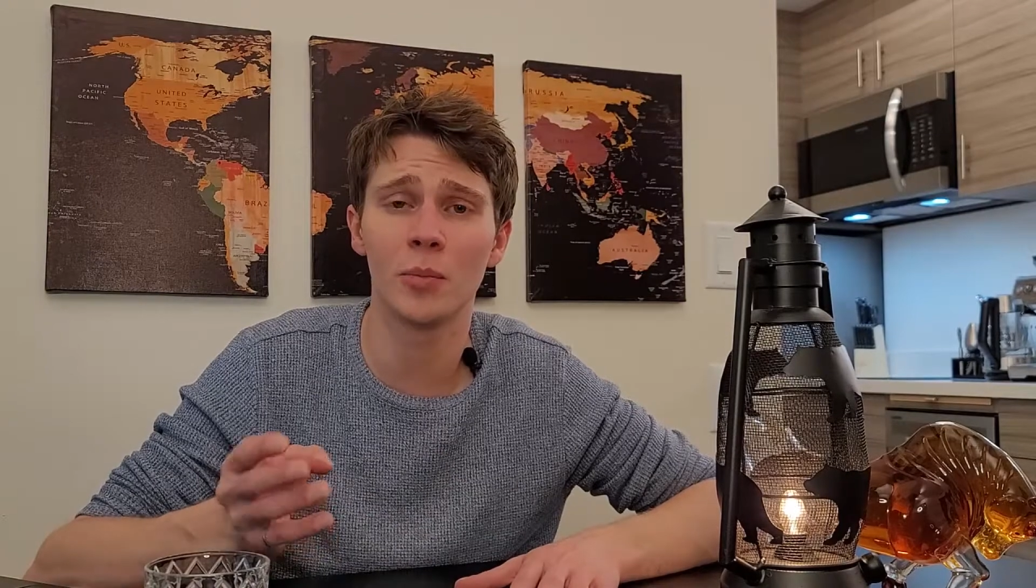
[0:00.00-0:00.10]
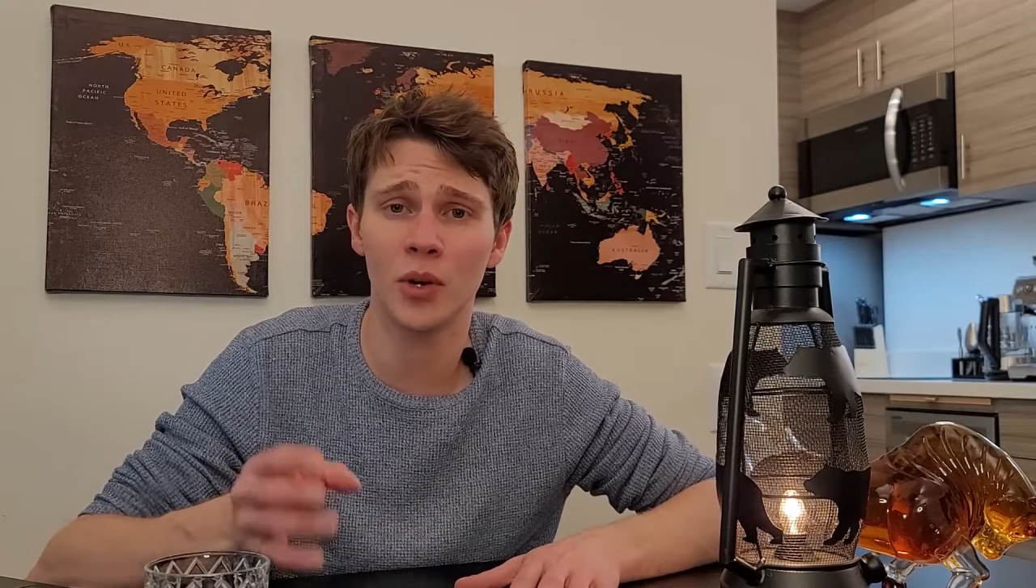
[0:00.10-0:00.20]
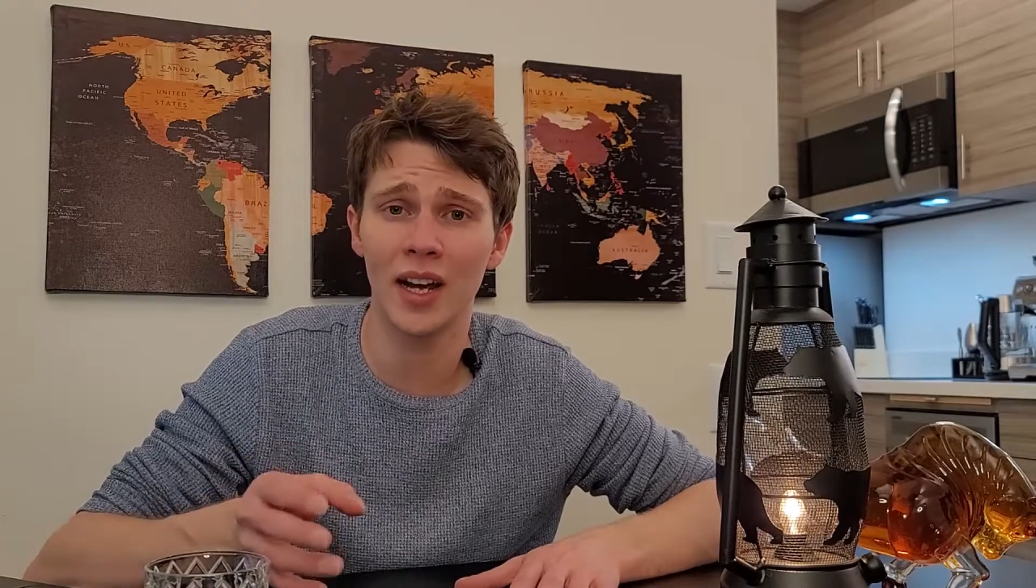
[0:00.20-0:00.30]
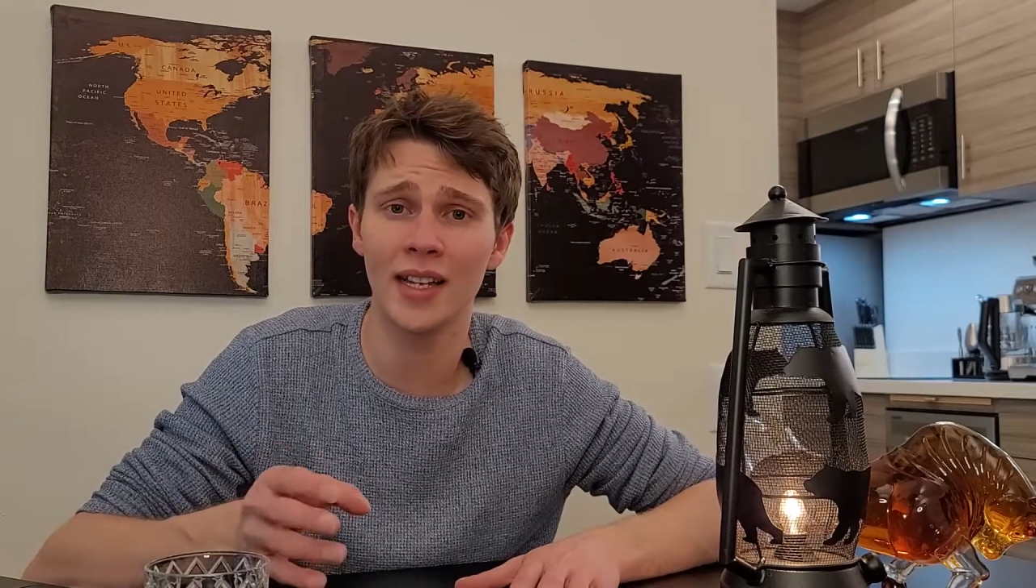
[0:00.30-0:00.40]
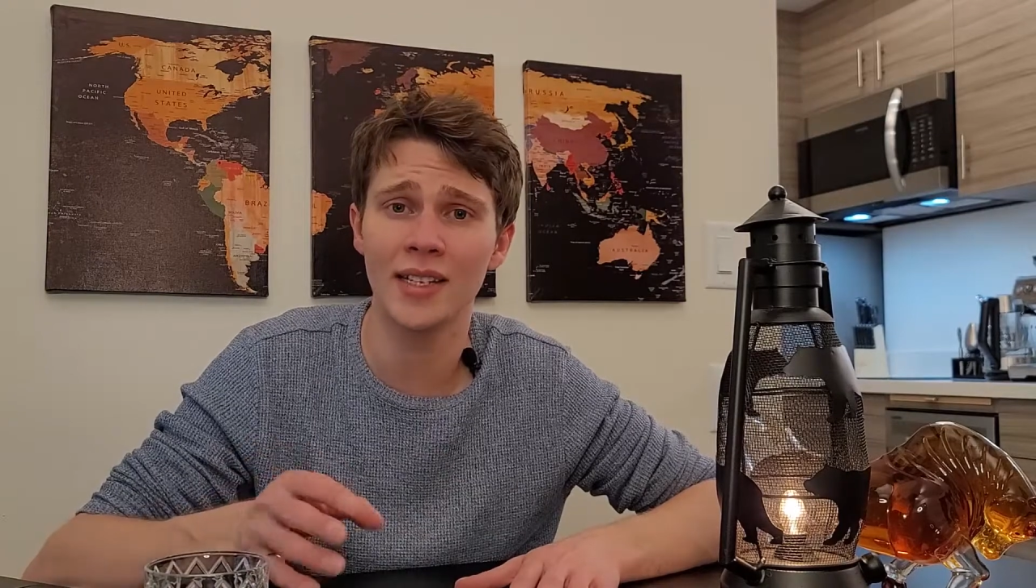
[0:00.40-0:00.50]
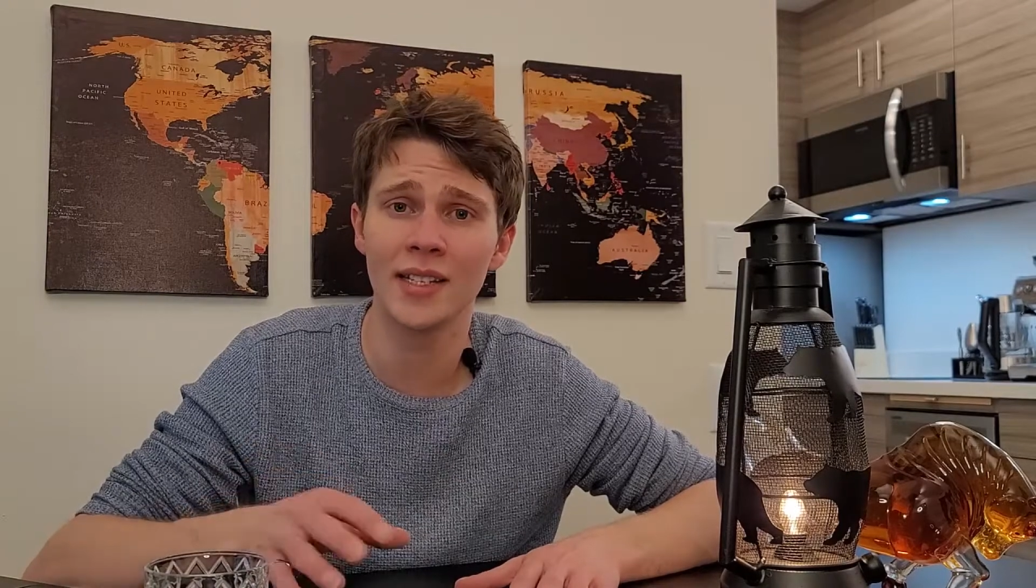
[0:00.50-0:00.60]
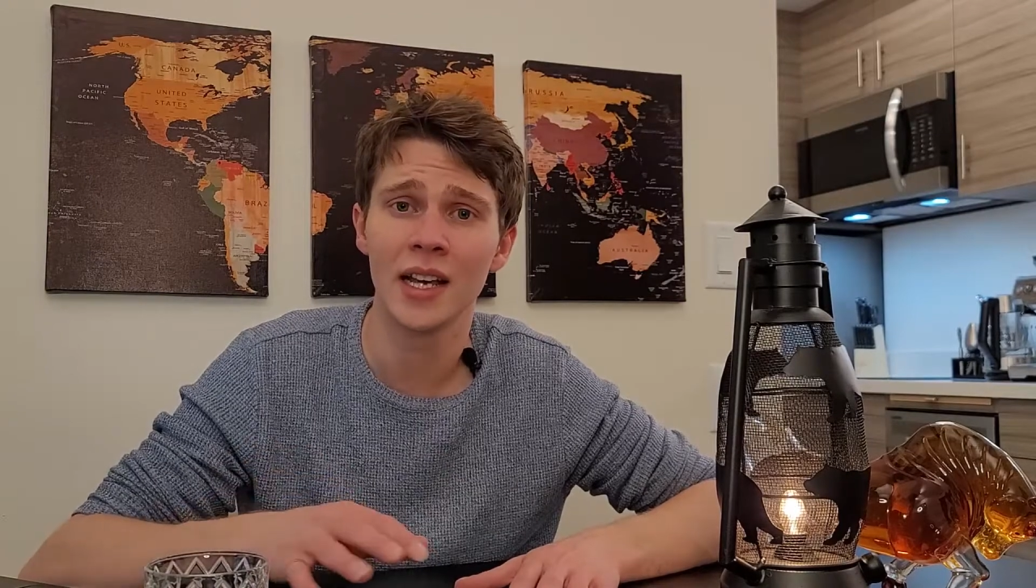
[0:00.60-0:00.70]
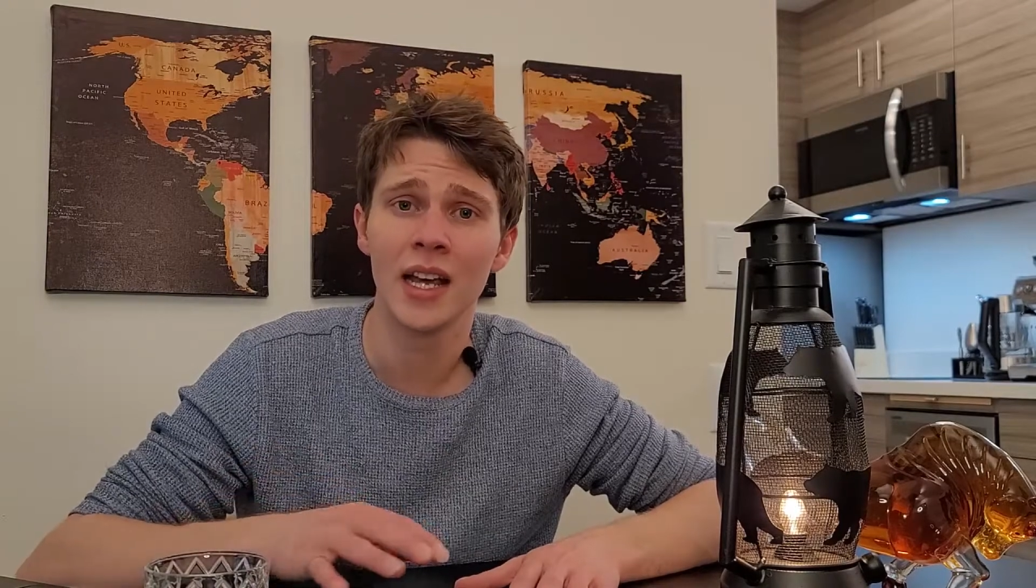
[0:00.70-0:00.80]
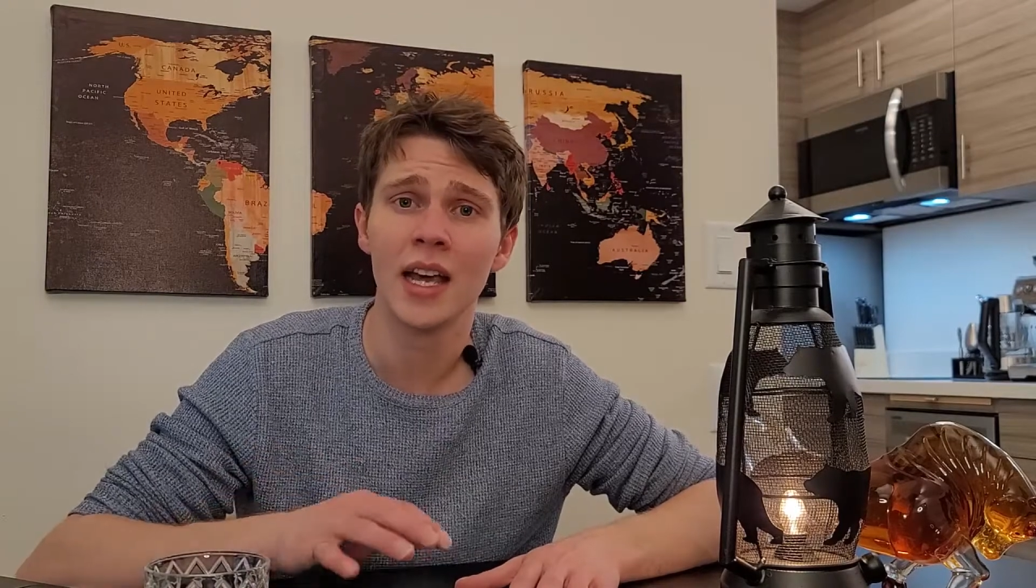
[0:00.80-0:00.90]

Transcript: price